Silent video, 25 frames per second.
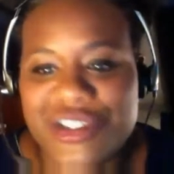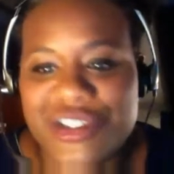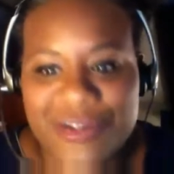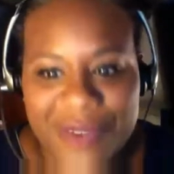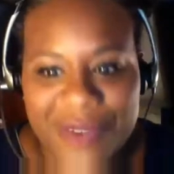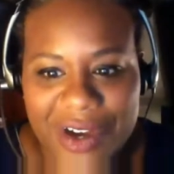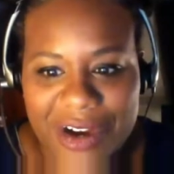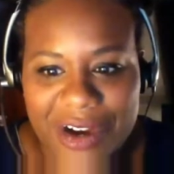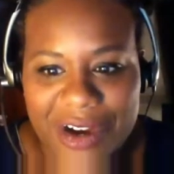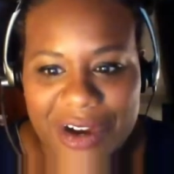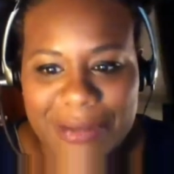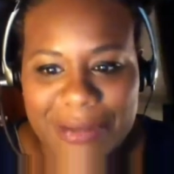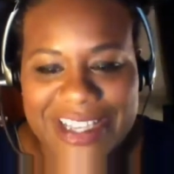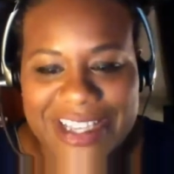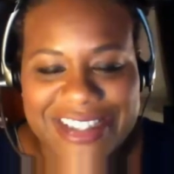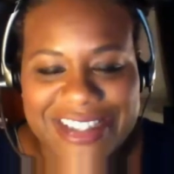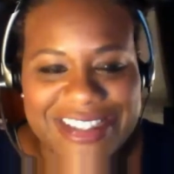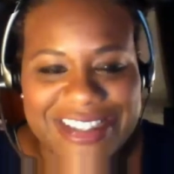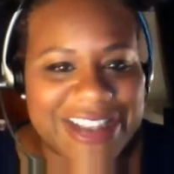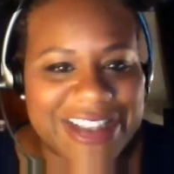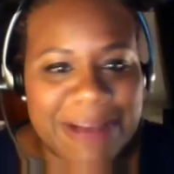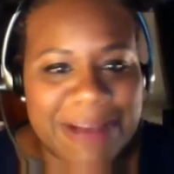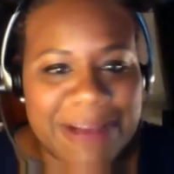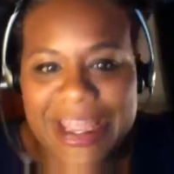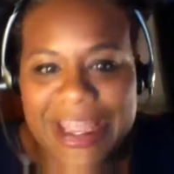of all
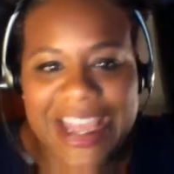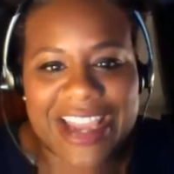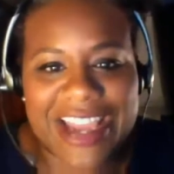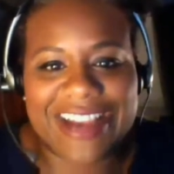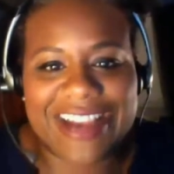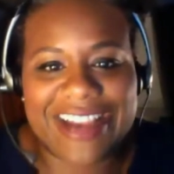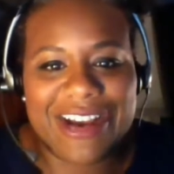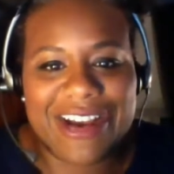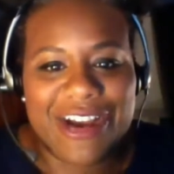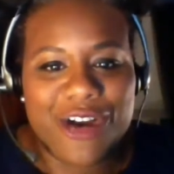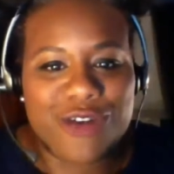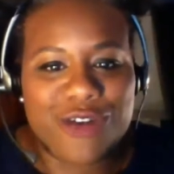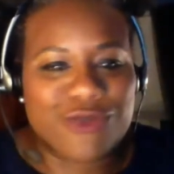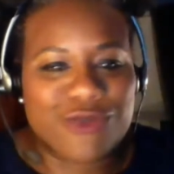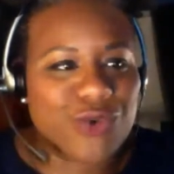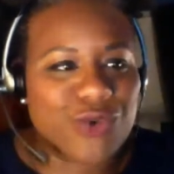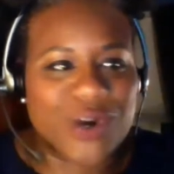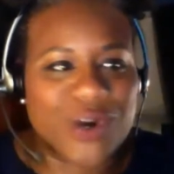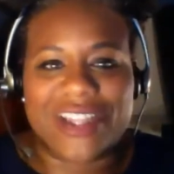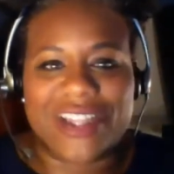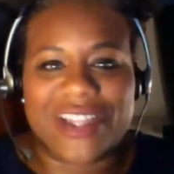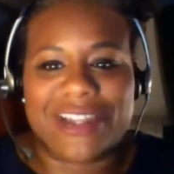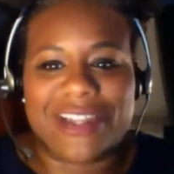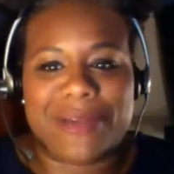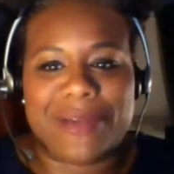places, I'm like
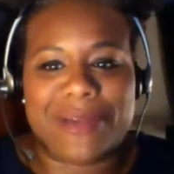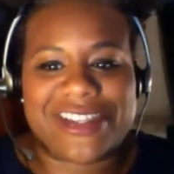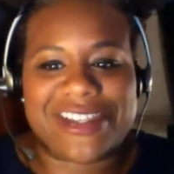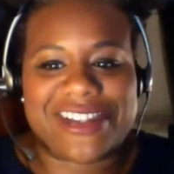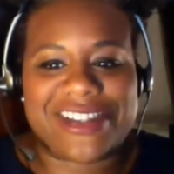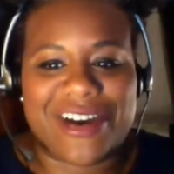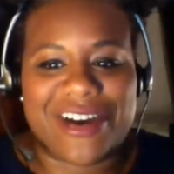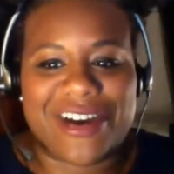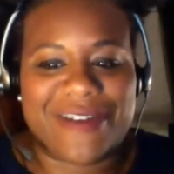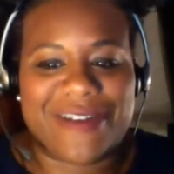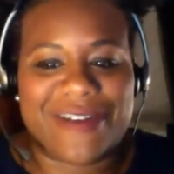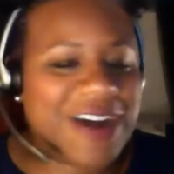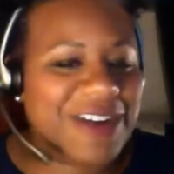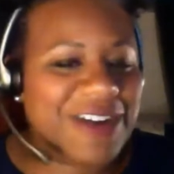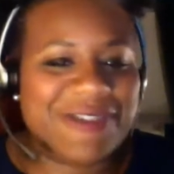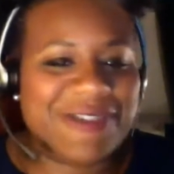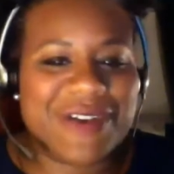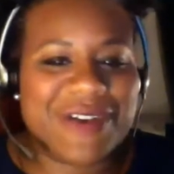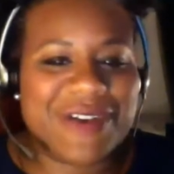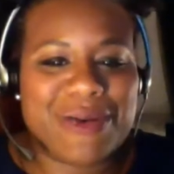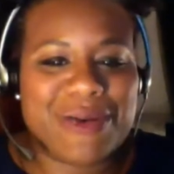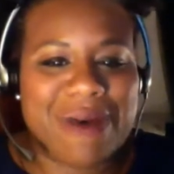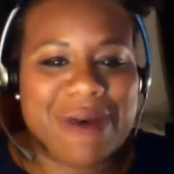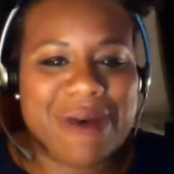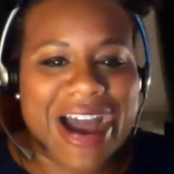royally pissed off. I don't
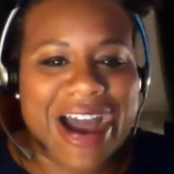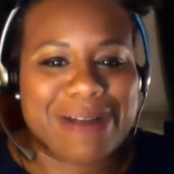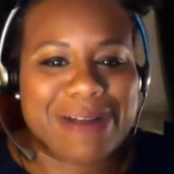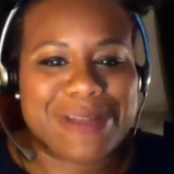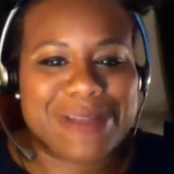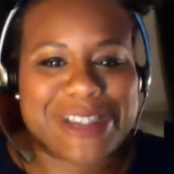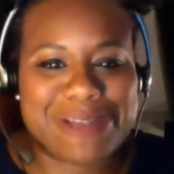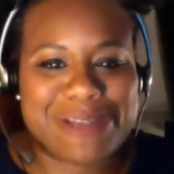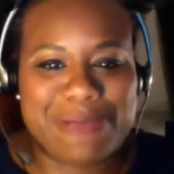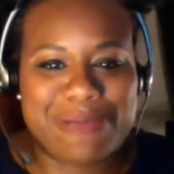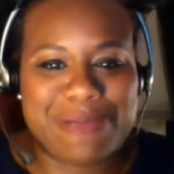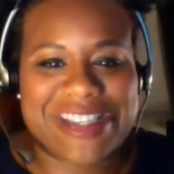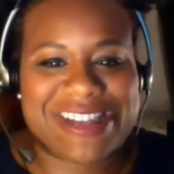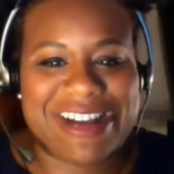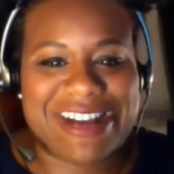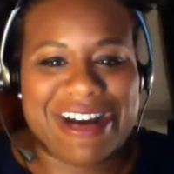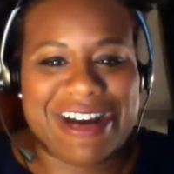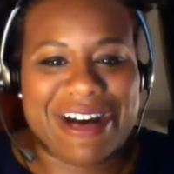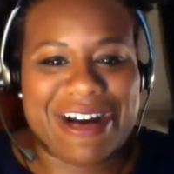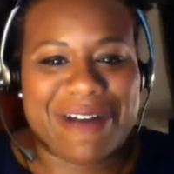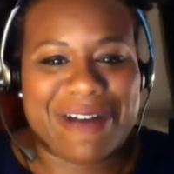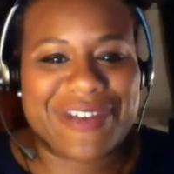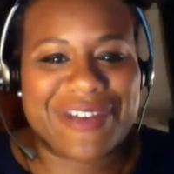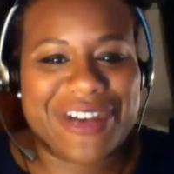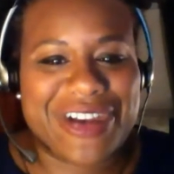even know why. I'm just pissed
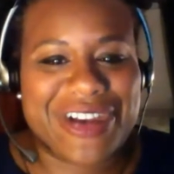off. And